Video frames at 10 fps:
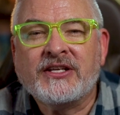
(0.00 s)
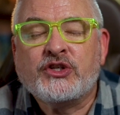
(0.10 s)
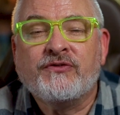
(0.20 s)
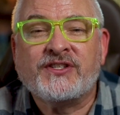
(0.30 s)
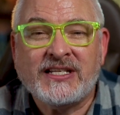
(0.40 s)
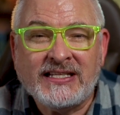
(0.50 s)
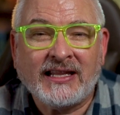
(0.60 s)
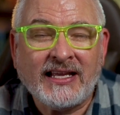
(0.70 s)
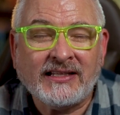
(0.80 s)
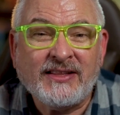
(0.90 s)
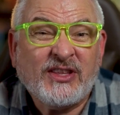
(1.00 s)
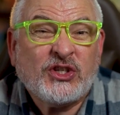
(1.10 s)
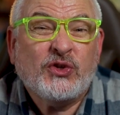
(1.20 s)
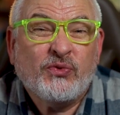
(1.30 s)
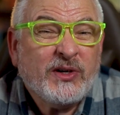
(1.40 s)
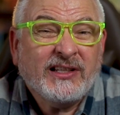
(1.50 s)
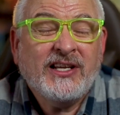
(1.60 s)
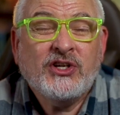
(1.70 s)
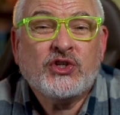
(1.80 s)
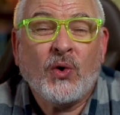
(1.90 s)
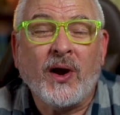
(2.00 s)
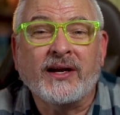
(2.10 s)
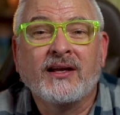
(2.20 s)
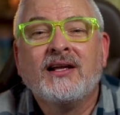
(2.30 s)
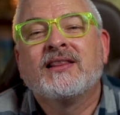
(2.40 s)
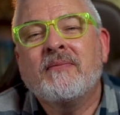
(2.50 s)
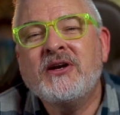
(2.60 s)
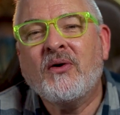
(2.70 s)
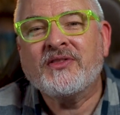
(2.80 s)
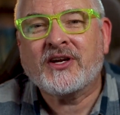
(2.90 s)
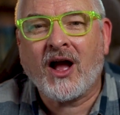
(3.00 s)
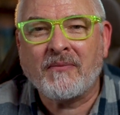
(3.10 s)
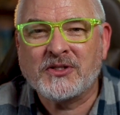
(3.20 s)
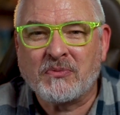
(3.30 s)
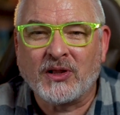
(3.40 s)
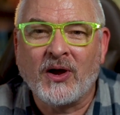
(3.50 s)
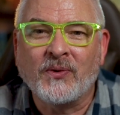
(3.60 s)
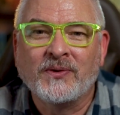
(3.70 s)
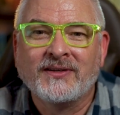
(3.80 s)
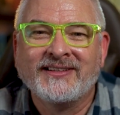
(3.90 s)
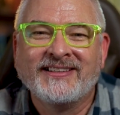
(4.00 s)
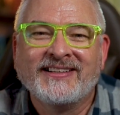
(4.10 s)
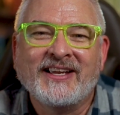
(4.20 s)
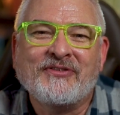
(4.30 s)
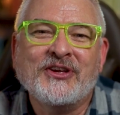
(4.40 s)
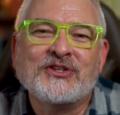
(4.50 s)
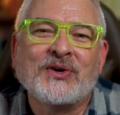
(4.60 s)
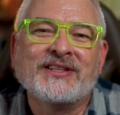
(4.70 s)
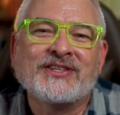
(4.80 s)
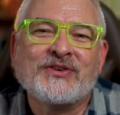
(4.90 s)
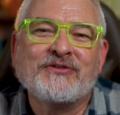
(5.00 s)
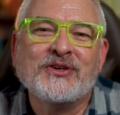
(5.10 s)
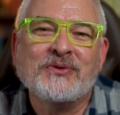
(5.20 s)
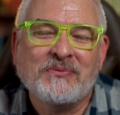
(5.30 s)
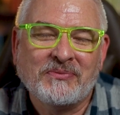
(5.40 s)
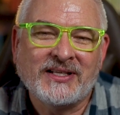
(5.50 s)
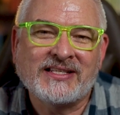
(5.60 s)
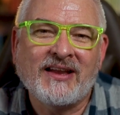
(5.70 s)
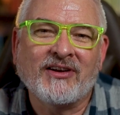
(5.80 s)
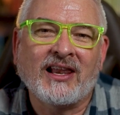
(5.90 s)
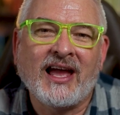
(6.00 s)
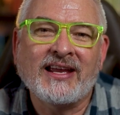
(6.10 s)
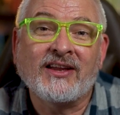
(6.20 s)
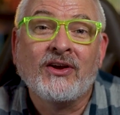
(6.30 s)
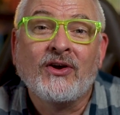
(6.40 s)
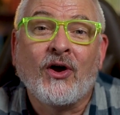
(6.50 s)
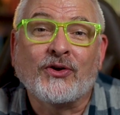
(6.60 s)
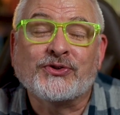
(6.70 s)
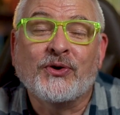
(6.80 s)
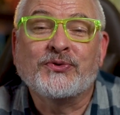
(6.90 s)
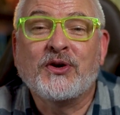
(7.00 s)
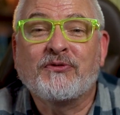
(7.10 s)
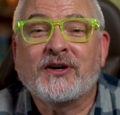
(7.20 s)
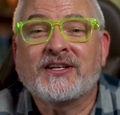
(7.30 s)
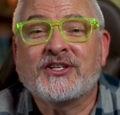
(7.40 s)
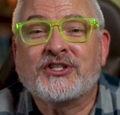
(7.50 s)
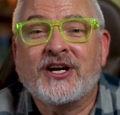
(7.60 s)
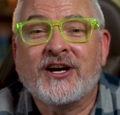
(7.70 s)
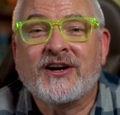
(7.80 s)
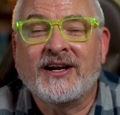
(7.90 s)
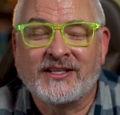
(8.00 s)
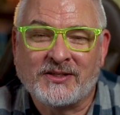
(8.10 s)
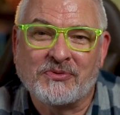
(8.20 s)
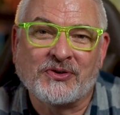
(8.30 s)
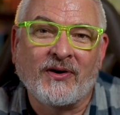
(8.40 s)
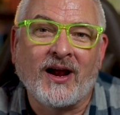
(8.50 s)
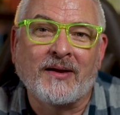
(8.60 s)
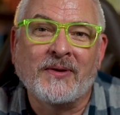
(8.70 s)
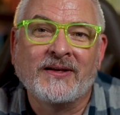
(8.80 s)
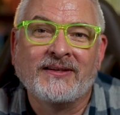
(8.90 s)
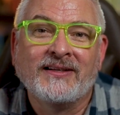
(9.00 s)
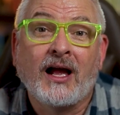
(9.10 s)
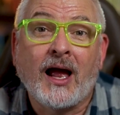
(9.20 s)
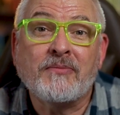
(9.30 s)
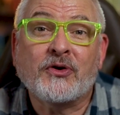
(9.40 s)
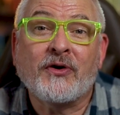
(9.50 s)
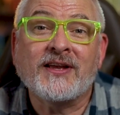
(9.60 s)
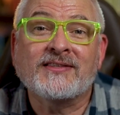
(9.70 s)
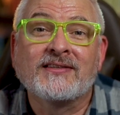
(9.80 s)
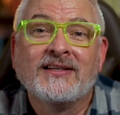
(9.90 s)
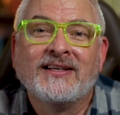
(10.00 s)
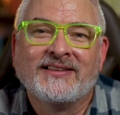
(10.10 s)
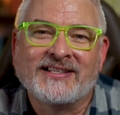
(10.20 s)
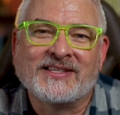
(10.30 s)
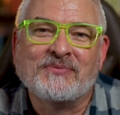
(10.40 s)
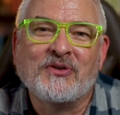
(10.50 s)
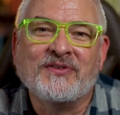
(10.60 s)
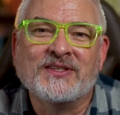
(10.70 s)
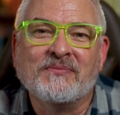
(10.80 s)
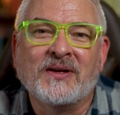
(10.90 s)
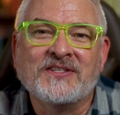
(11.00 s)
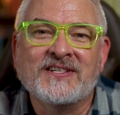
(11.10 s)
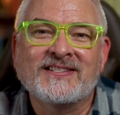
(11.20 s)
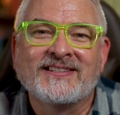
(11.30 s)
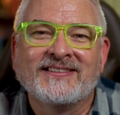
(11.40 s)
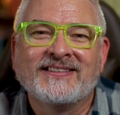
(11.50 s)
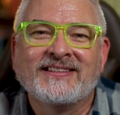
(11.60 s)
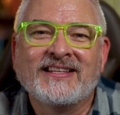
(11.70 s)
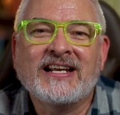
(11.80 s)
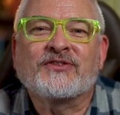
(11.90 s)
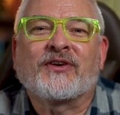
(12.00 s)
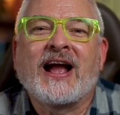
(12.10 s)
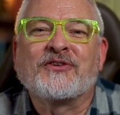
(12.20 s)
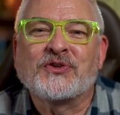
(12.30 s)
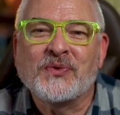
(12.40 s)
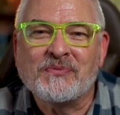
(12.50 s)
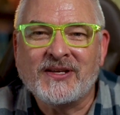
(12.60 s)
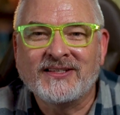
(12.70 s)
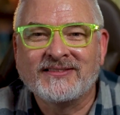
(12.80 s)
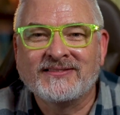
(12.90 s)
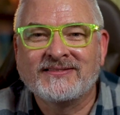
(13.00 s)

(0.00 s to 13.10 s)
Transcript: that you've seen lately that you really enjoyed? Let me know in the comments below. If you enjoyed this review, please give it a like. Also, don't forget to share and subscribe. I'm Chris. This is Movies and Munchies. Thanks for couching with me.